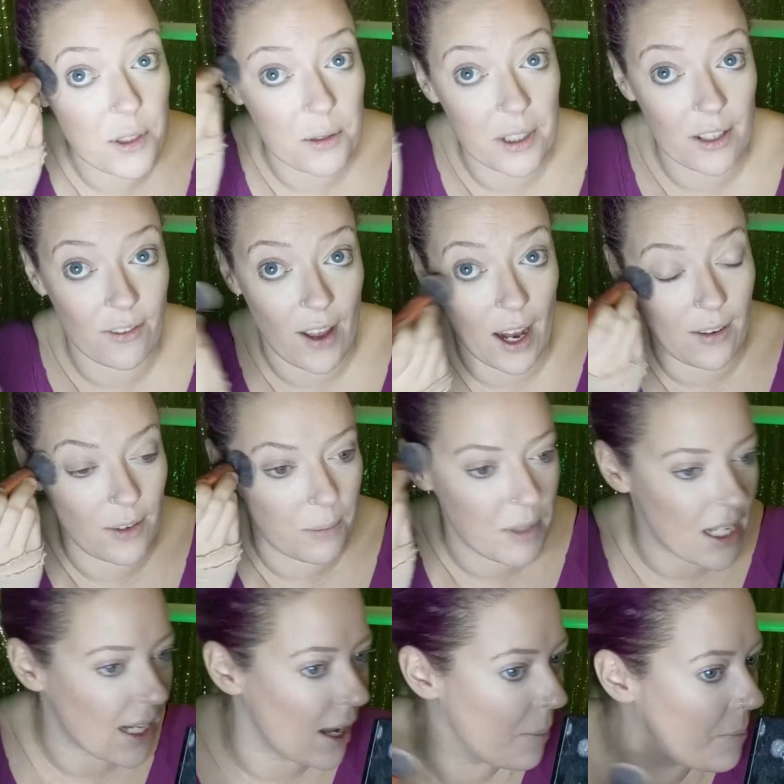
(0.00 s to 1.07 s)
I was already a fan of
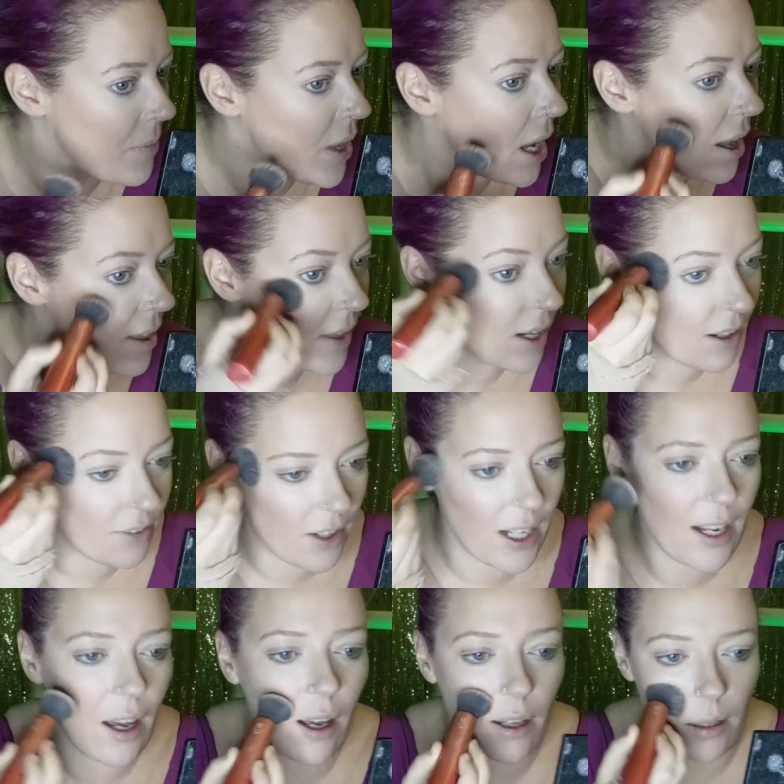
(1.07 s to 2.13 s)
MDM, and then I
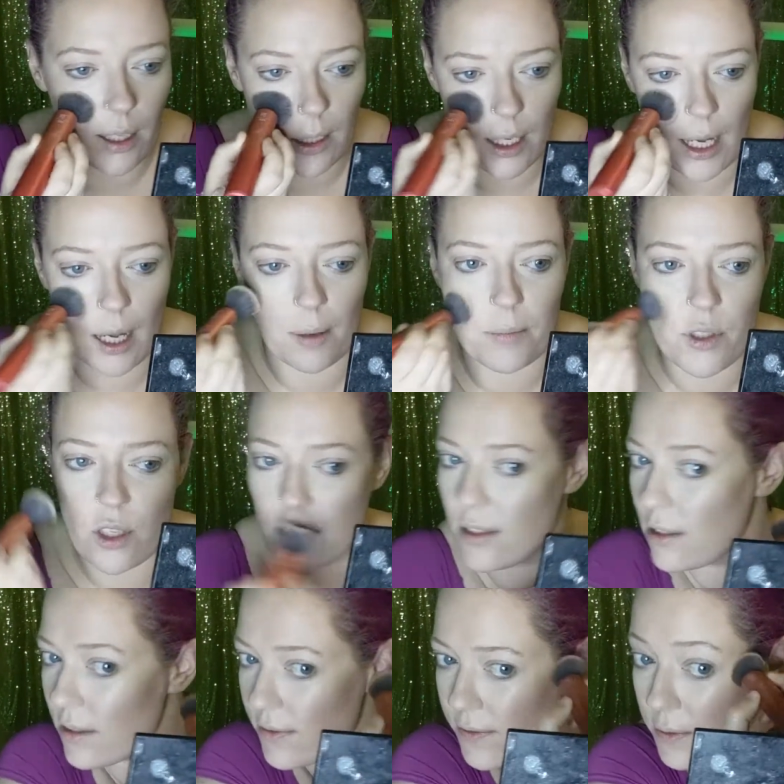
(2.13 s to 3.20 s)
find out that
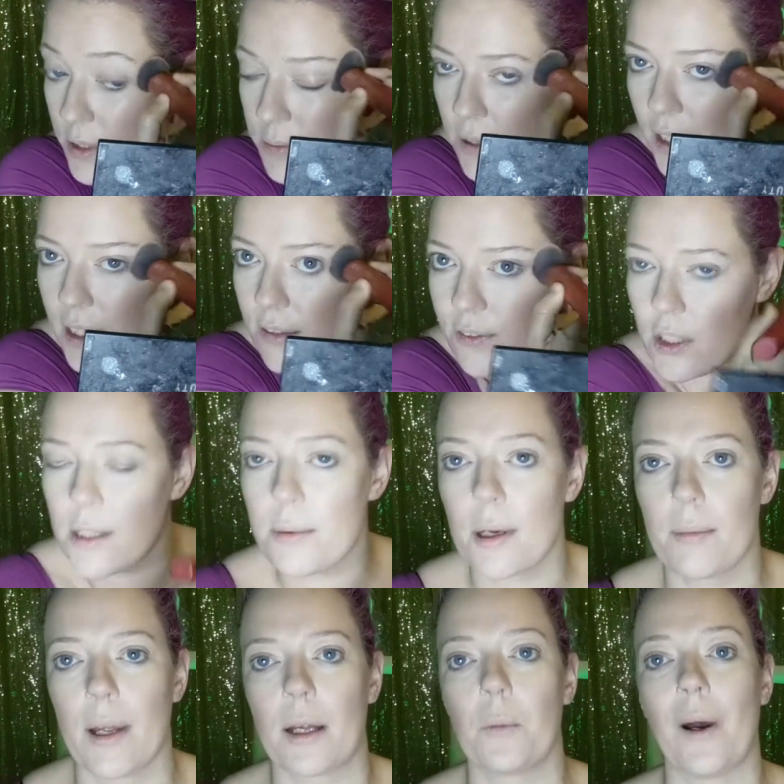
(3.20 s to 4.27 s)
Joseph was working for them, and
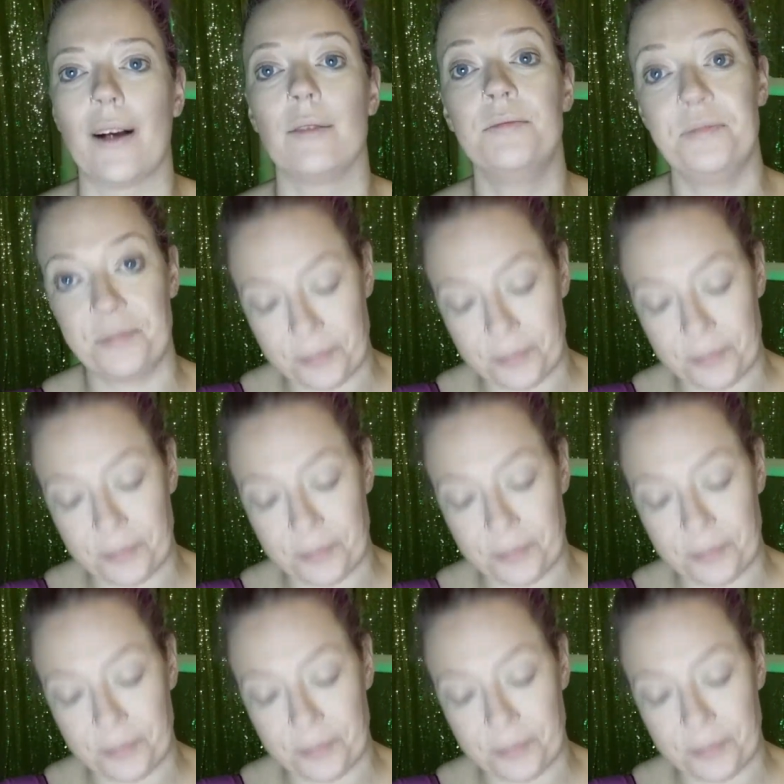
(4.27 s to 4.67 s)
I'm like, well,